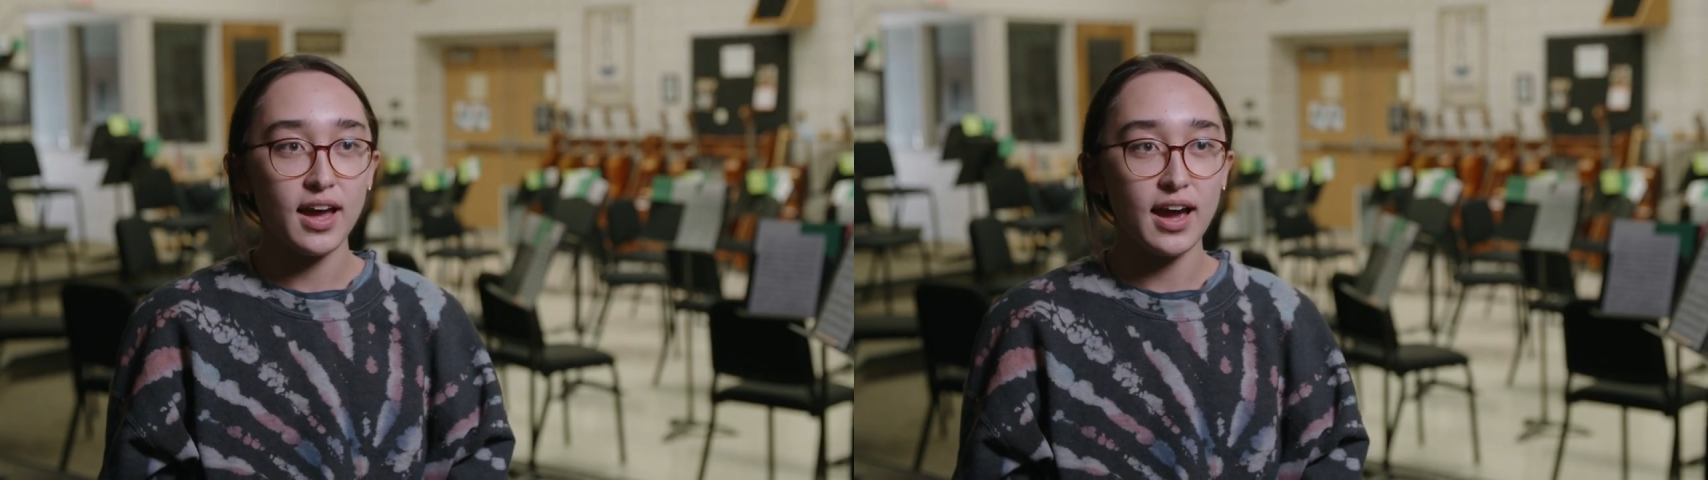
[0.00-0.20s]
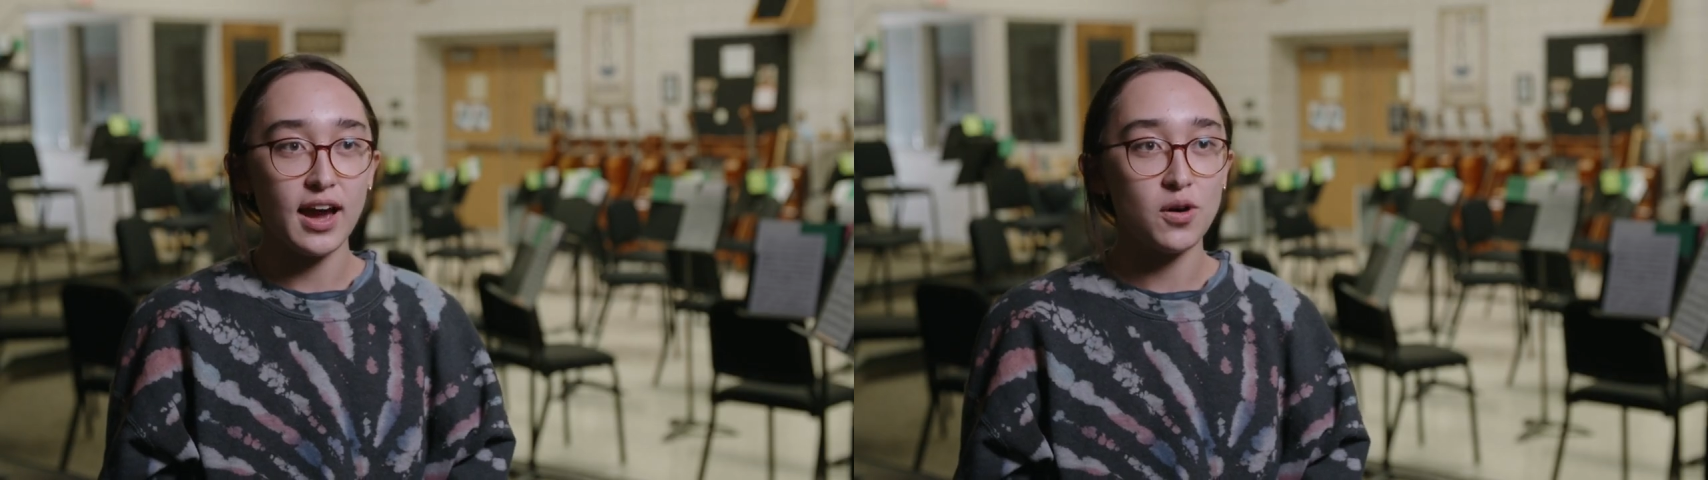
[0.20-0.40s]

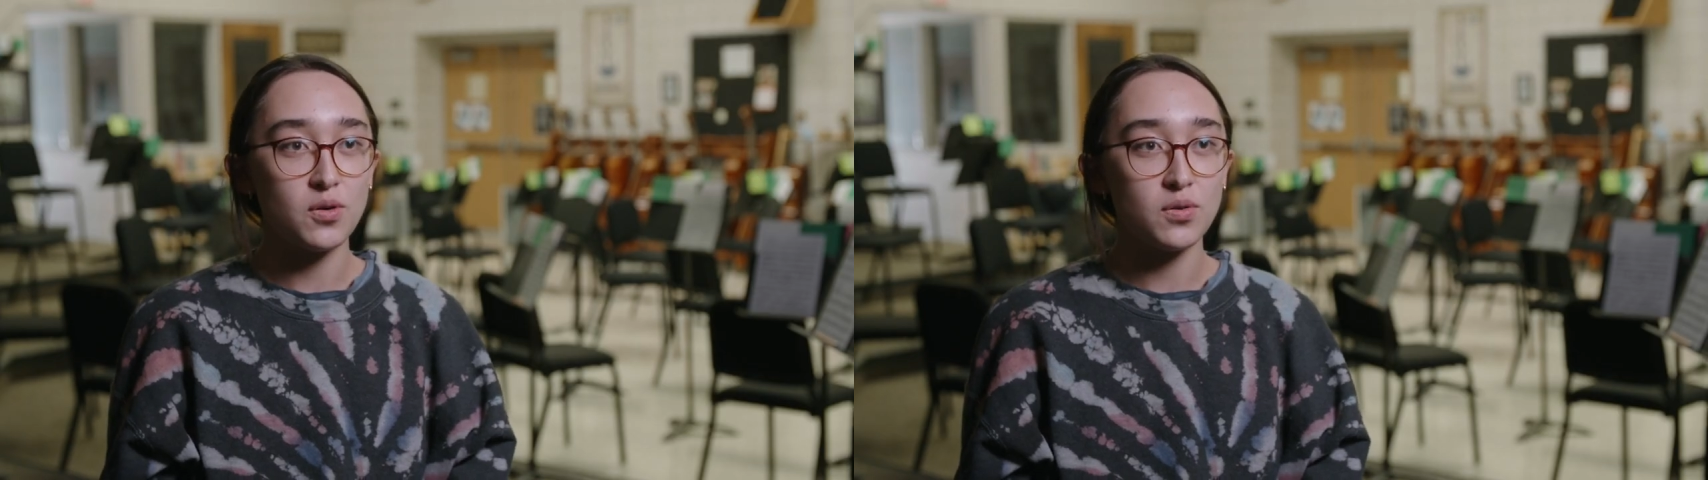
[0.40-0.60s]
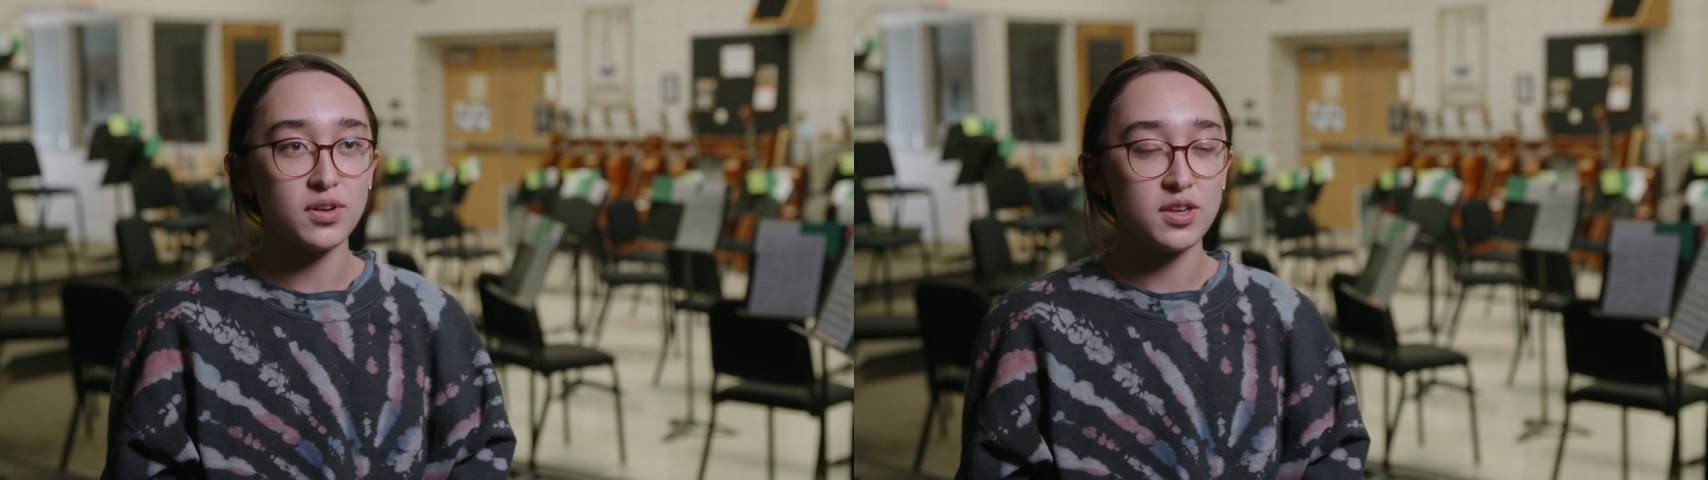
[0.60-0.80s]

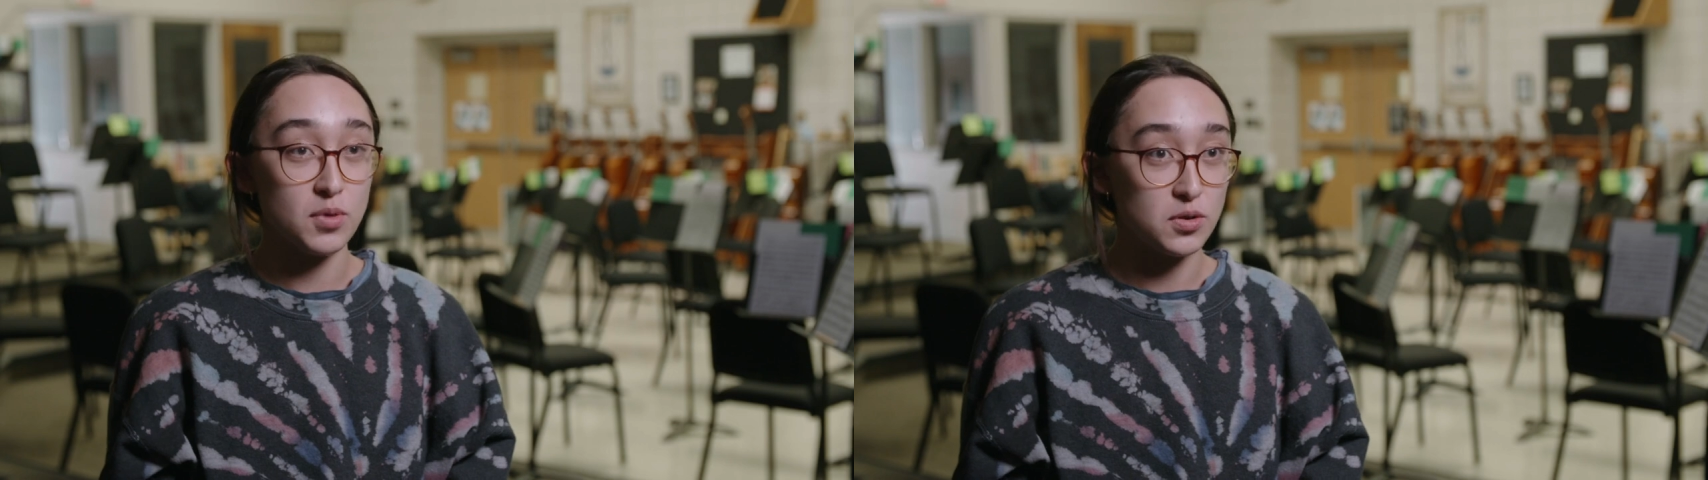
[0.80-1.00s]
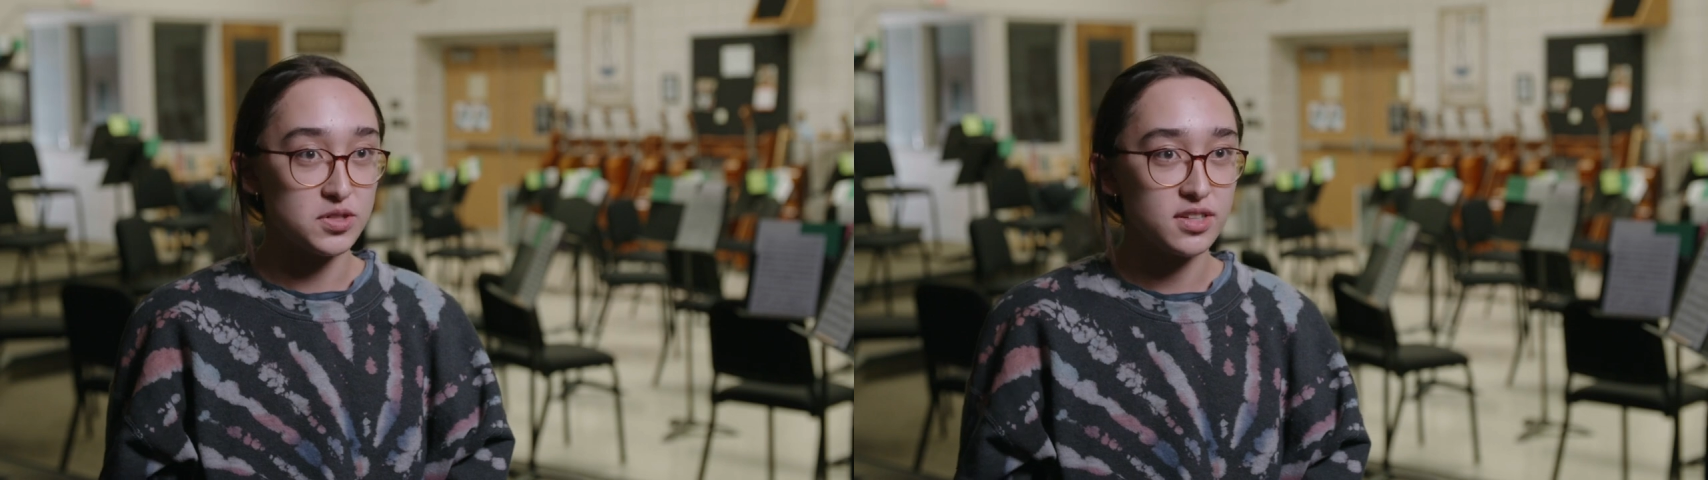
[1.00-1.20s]
how
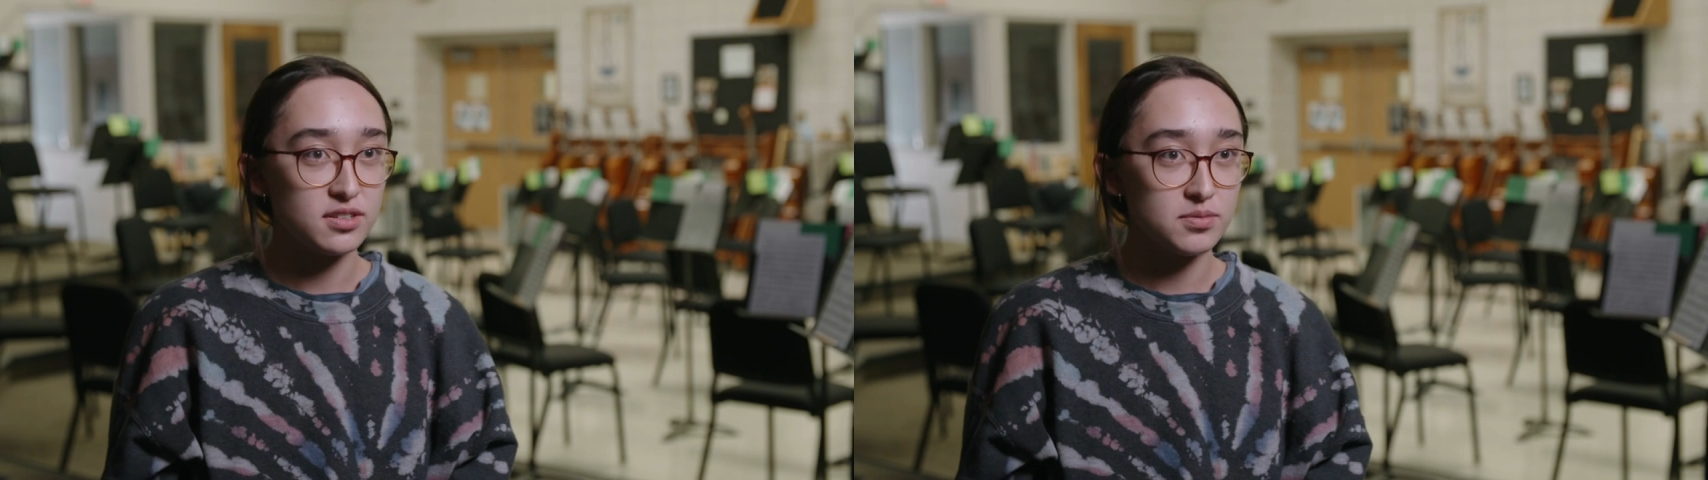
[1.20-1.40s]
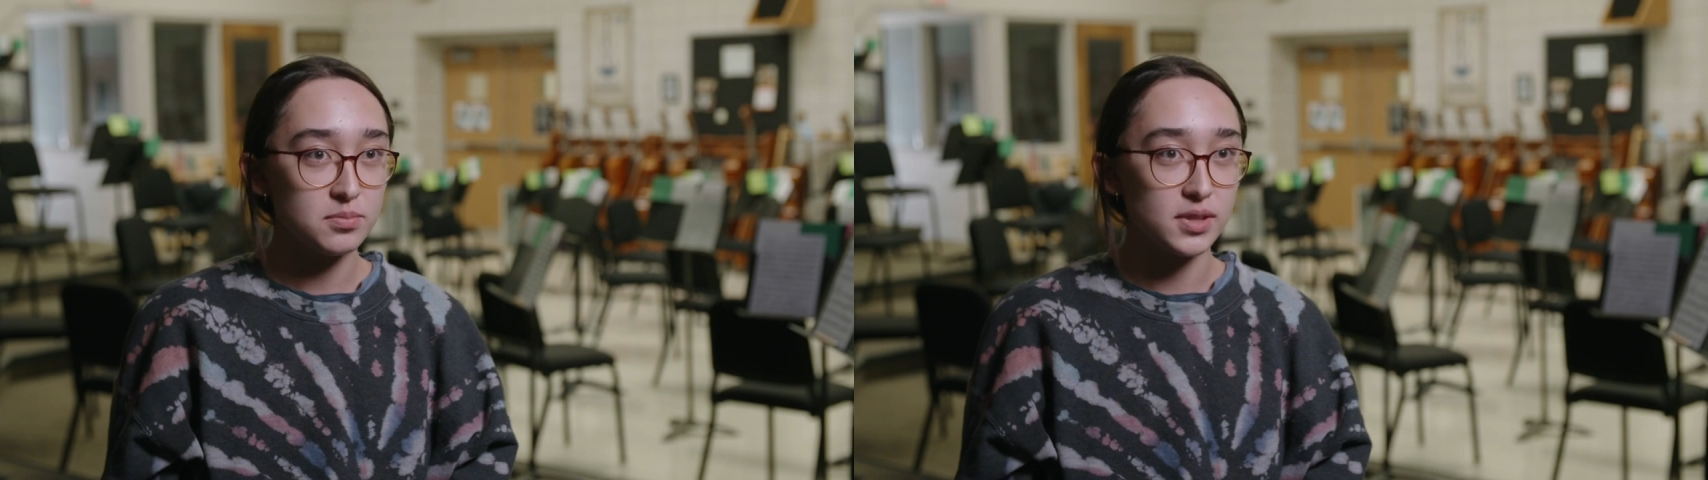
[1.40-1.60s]
emotion
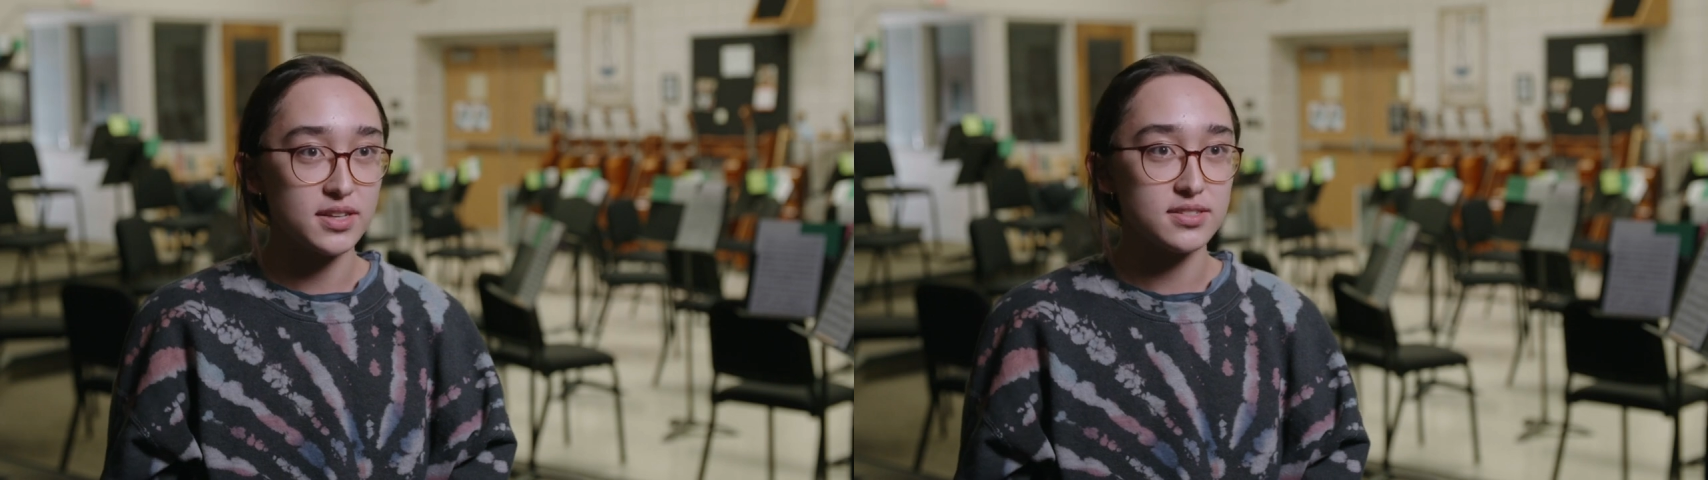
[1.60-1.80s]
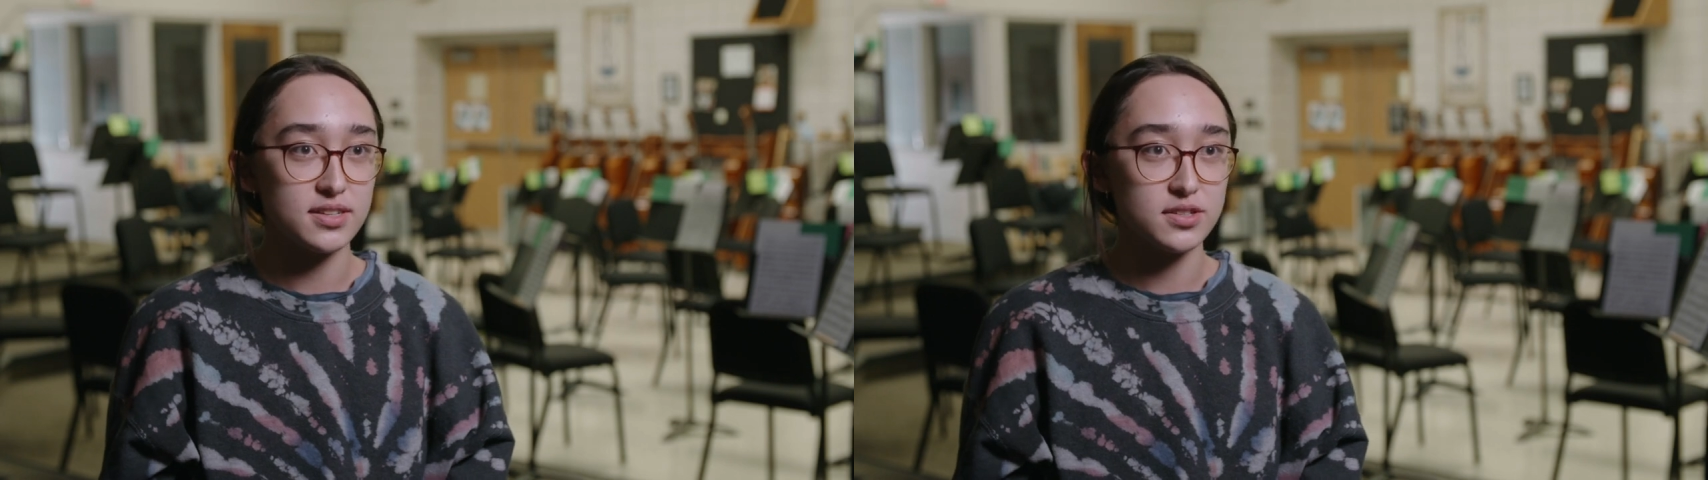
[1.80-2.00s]

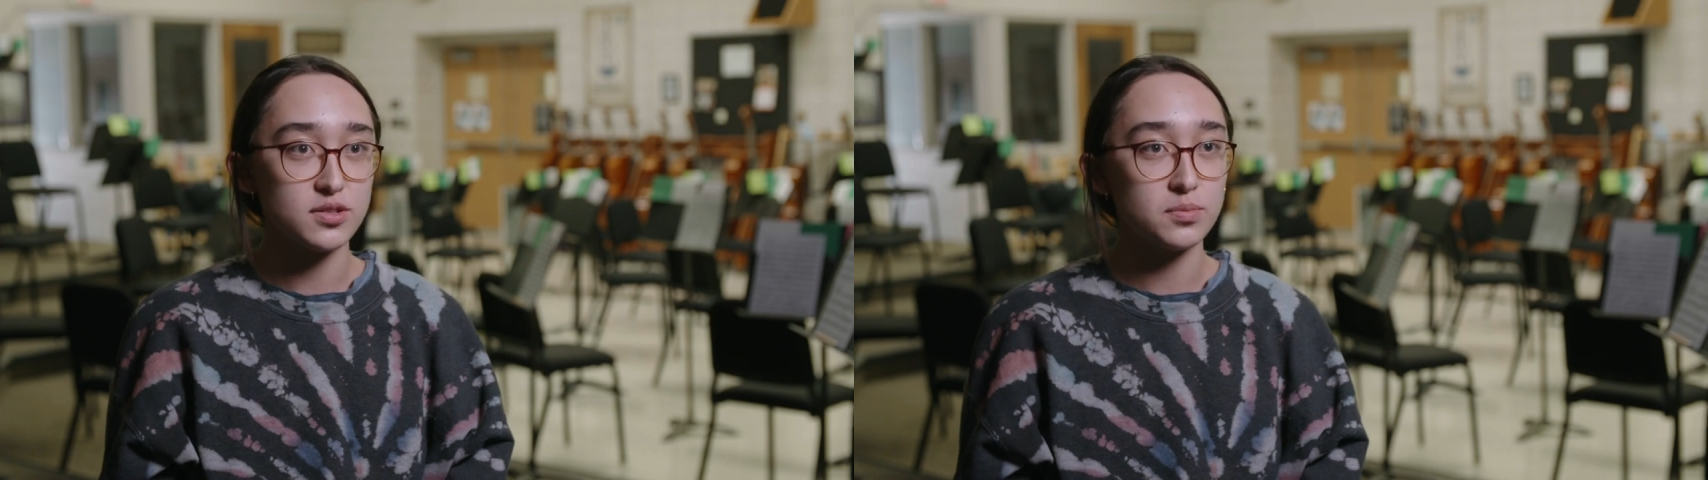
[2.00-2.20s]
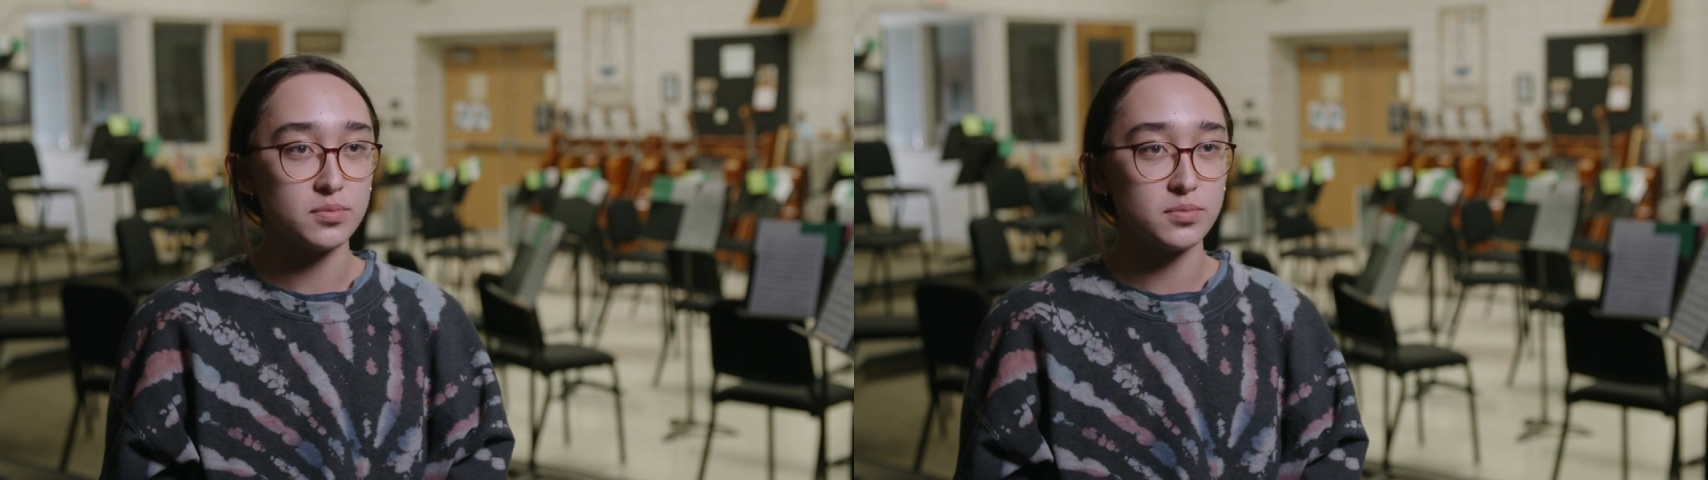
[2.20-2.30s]
plays into